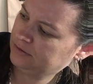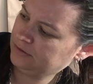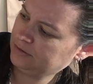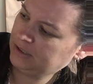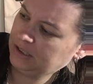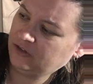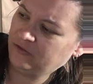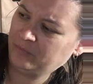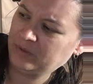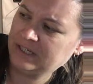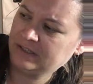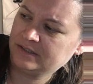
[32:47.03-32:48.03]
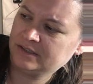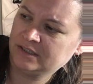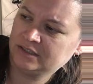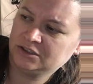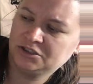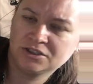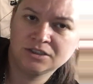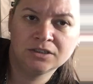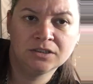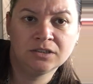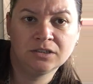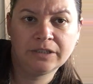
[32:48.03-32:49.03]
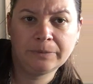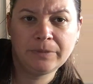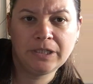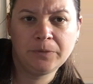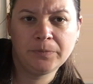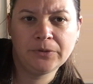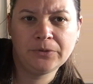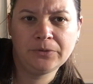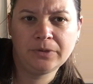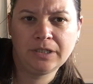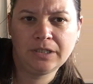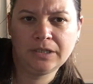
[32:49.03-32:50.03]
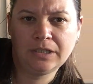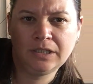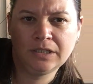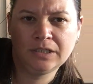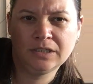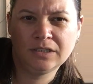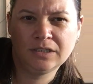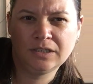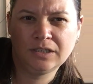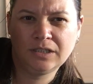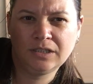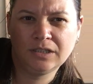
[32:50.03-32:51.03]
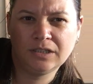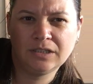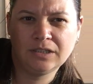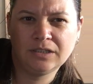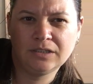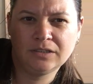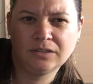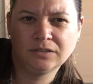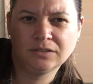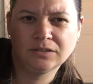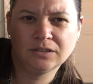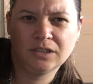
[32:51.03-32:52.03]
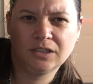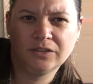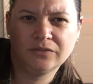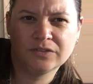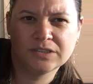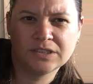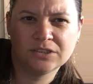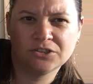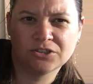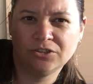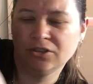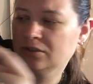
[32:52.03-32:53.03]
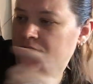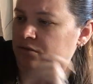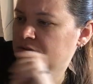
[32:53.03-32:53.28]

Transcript: I have backstitched the people in there and I've stitched her.